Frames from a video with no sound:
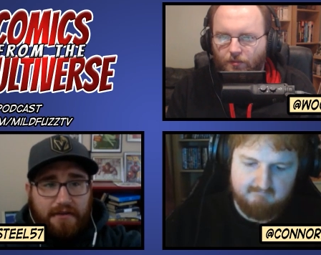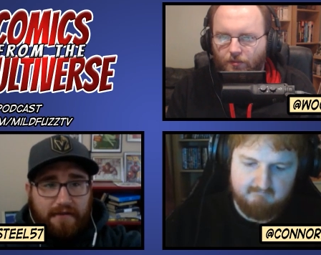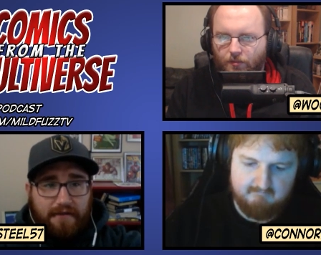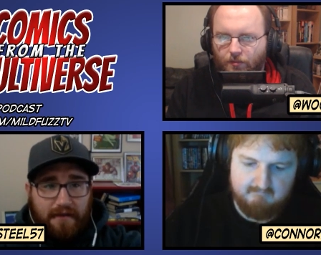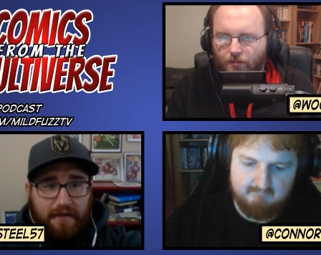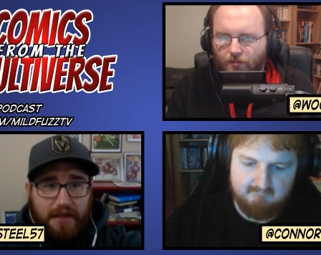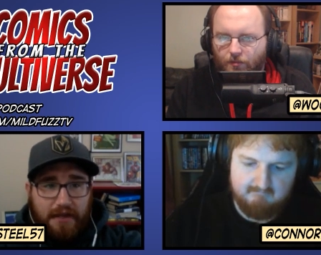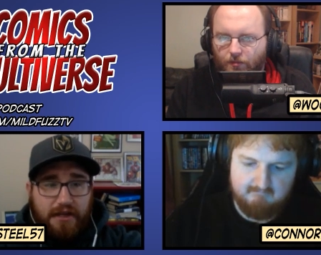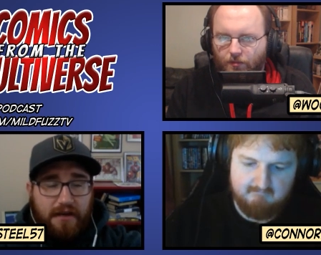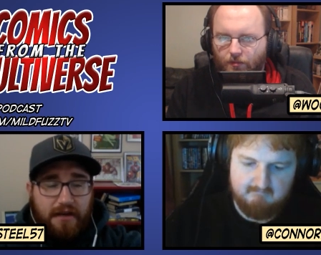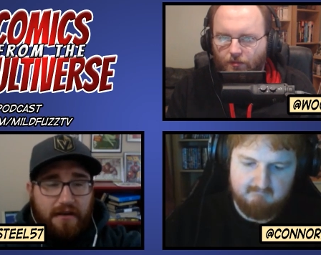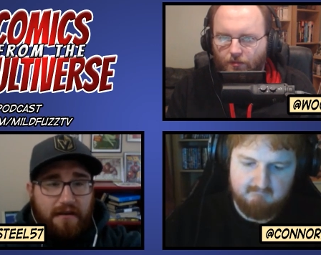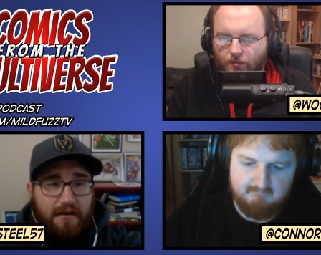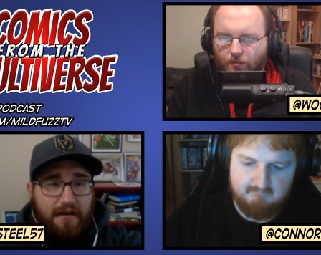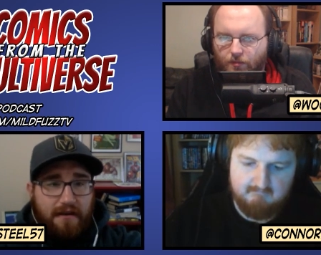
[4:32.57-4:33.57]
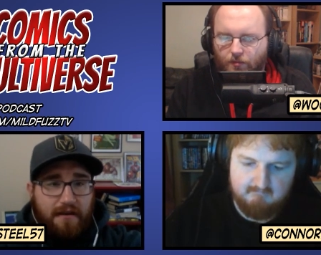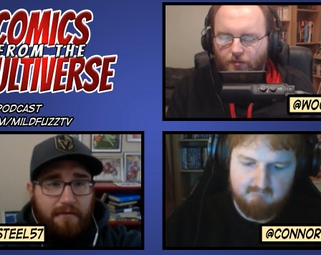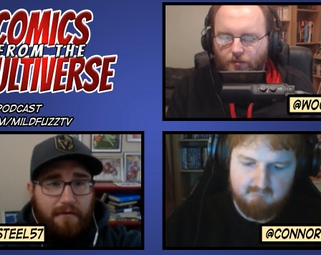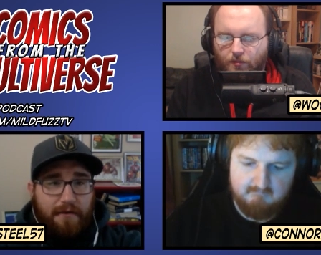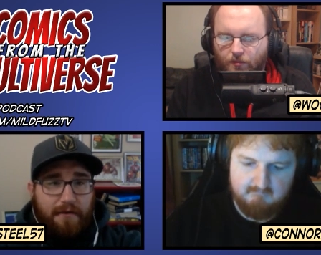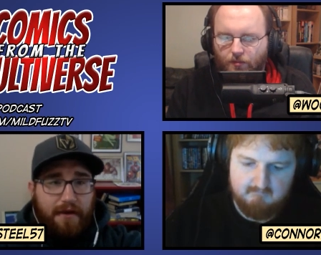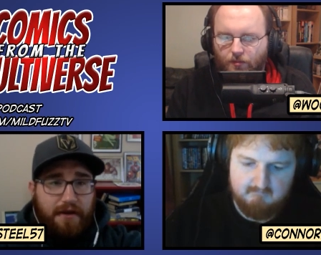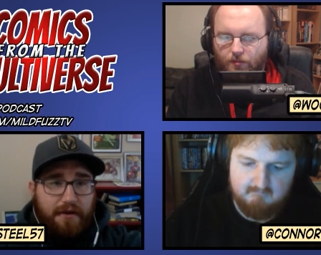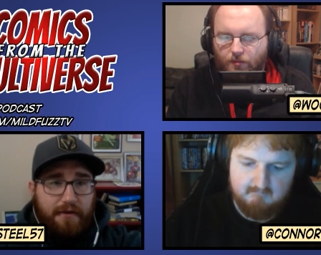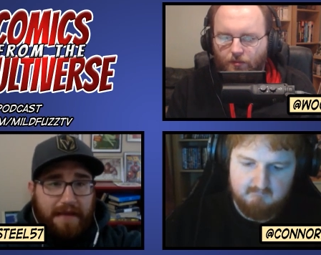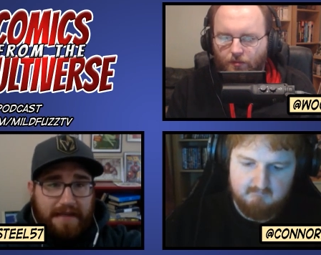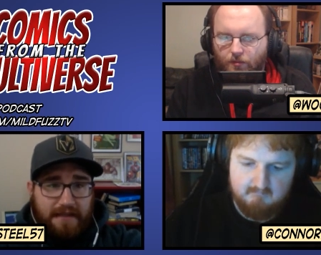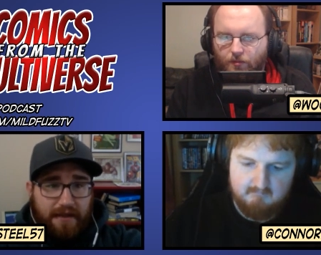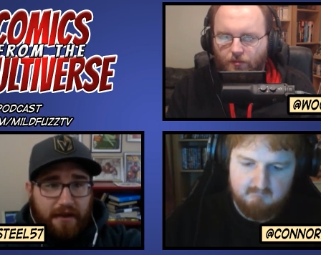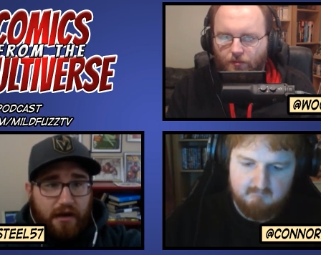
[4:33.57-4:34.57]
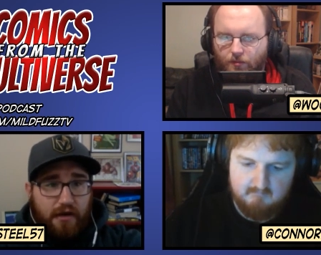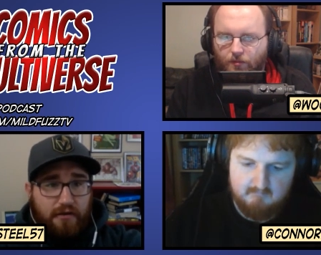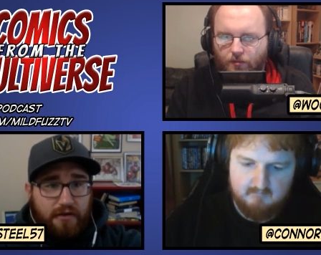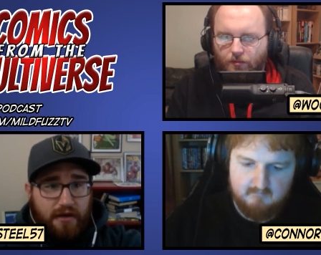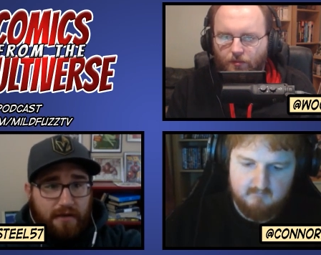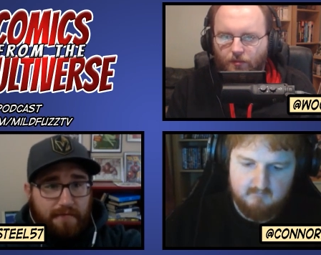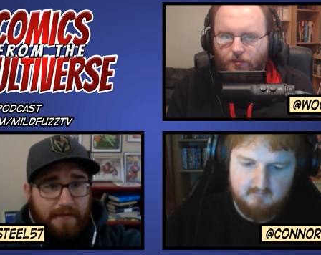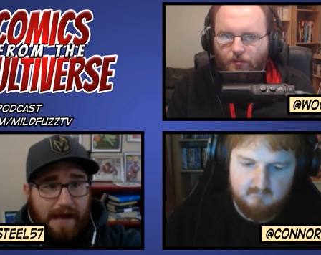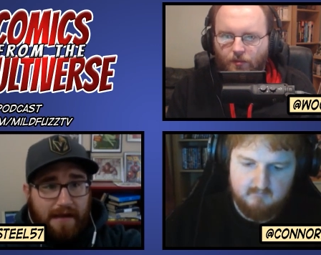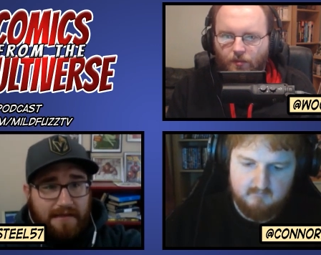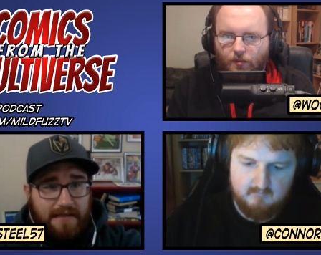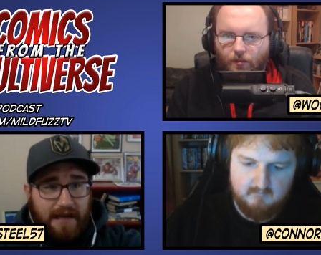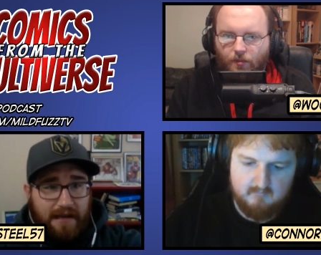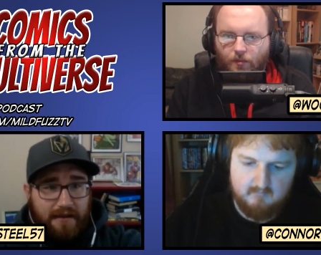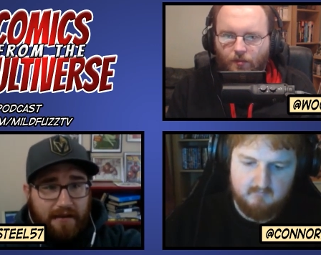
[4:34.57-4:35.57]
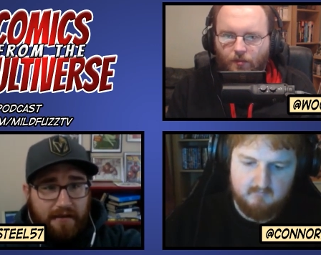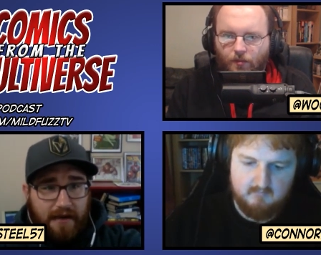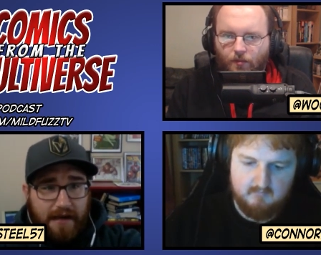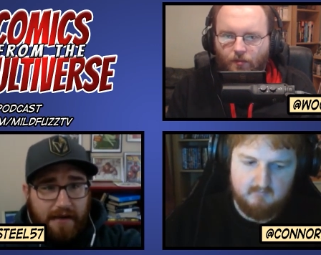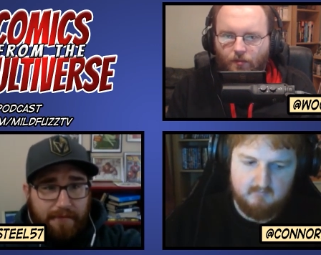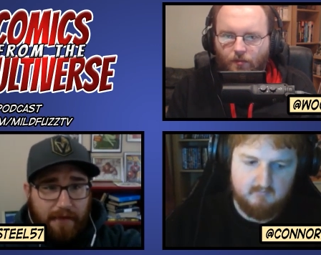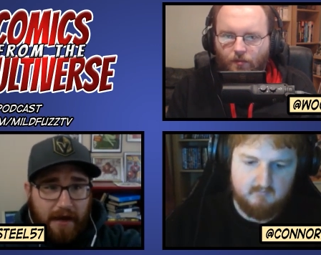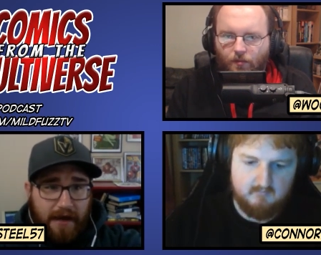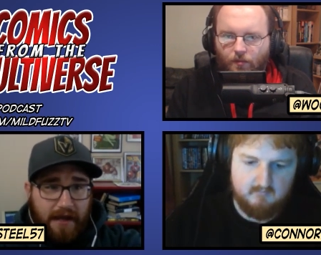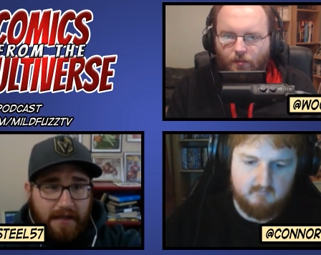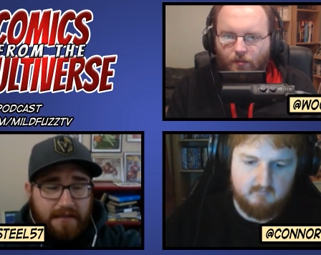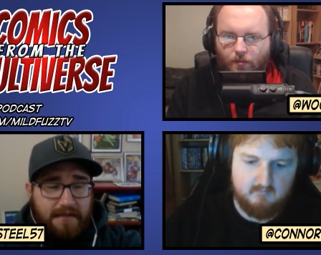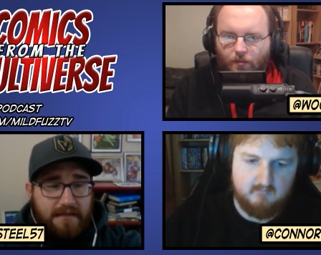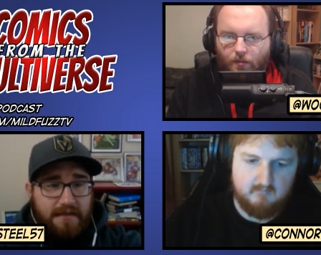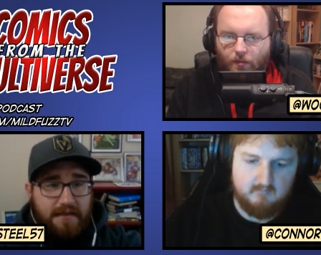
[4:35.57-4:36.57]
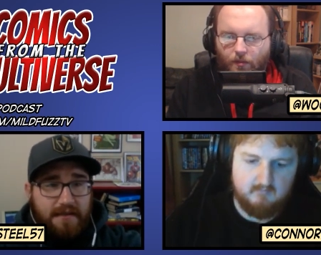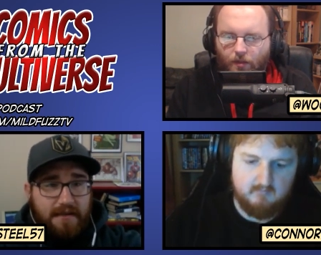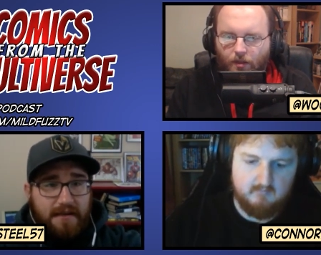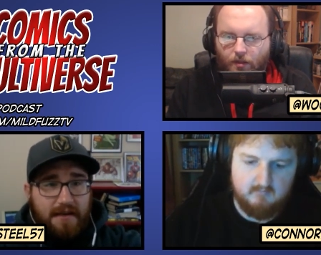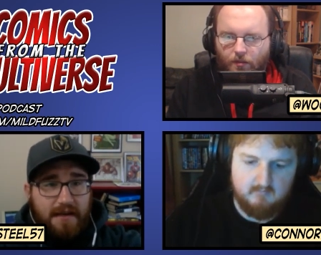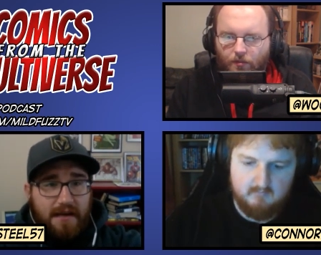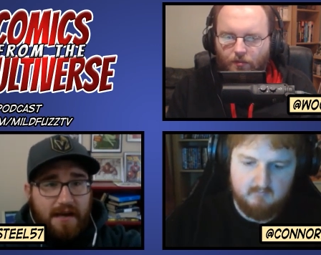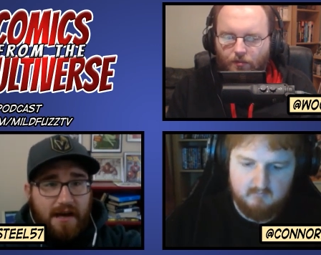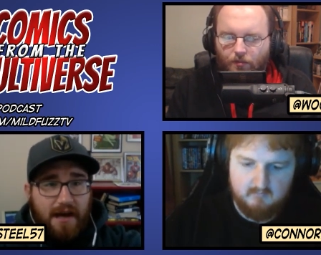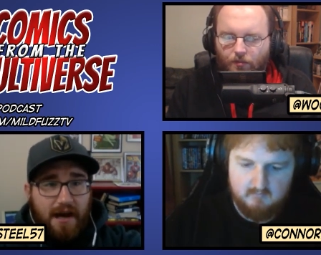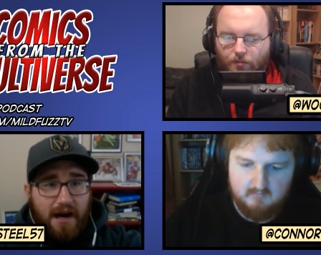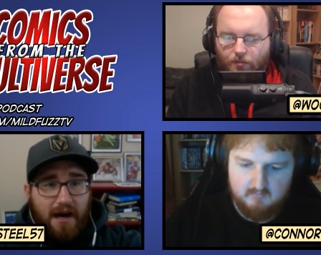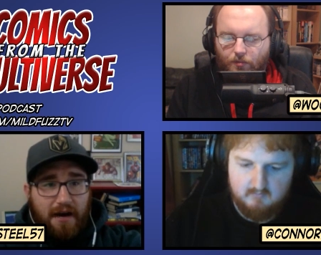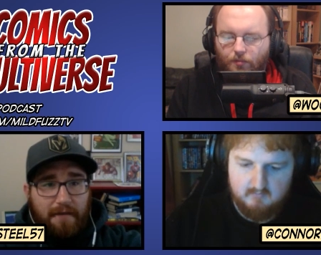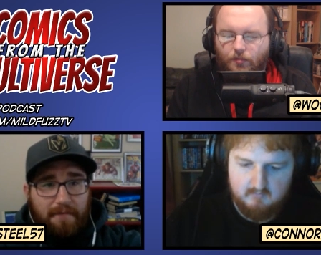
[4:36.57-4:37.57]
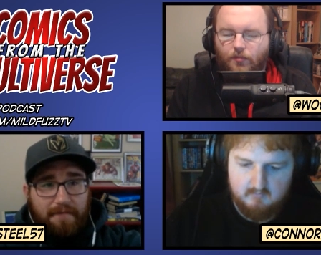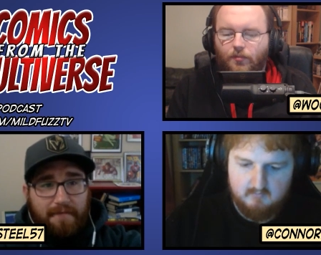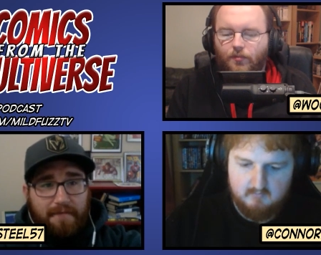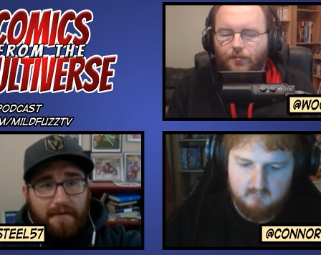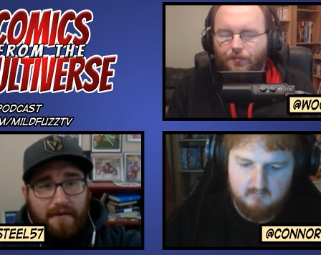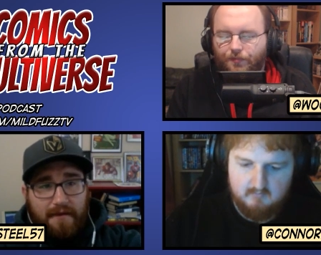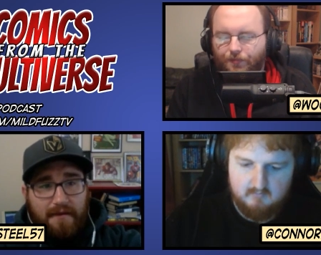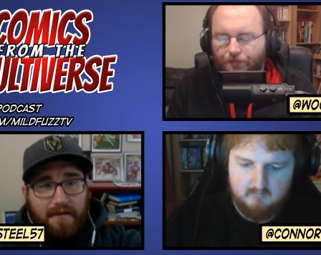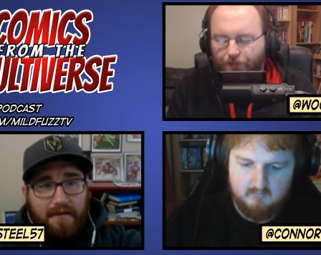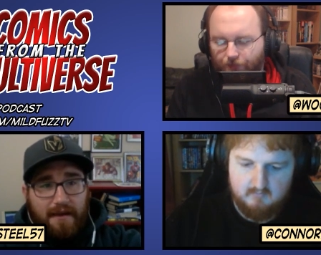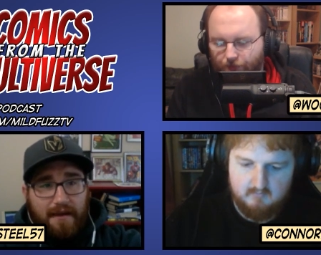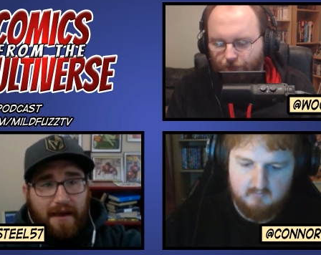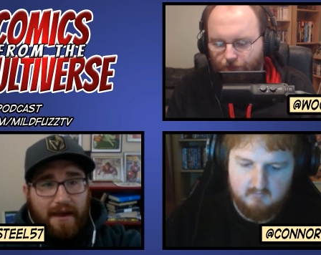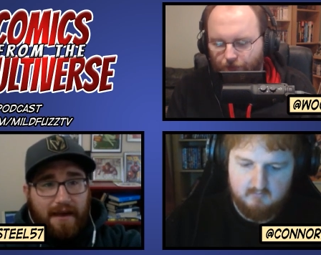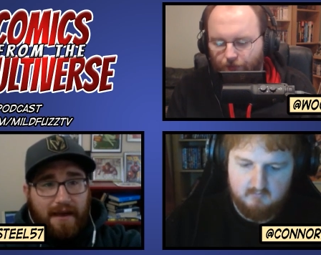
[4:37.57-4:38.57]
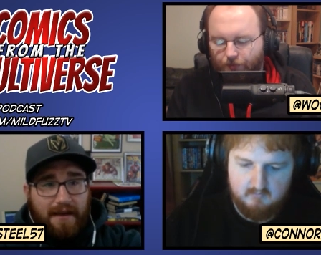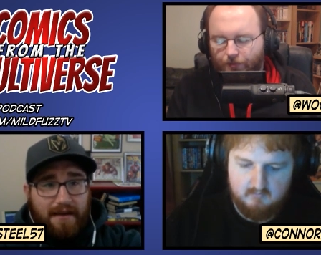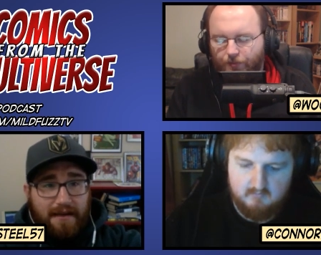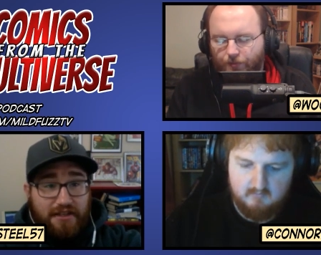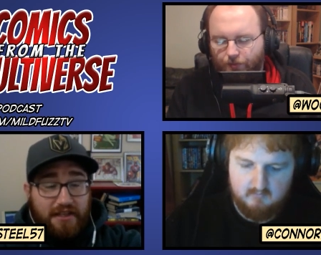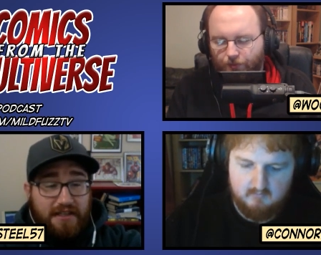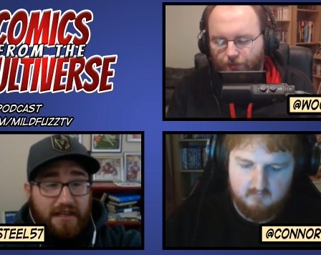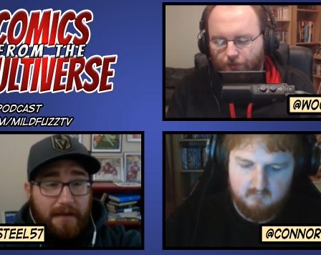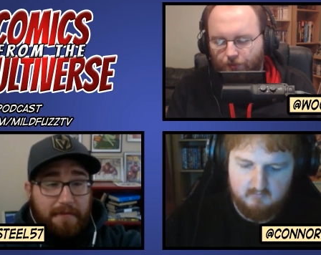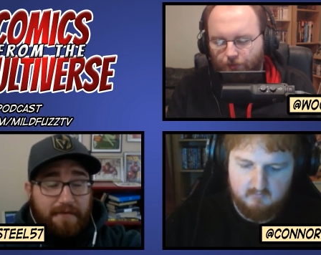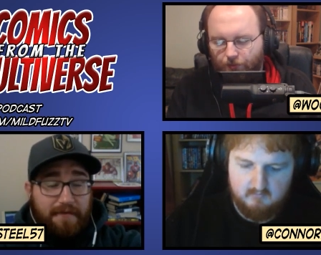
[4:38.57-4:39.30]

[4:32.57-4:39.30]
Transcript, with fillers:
Speaker 1: version of the Legion, where they're doing things on their own terms outside of the United Planets. Hmm. Um, and because she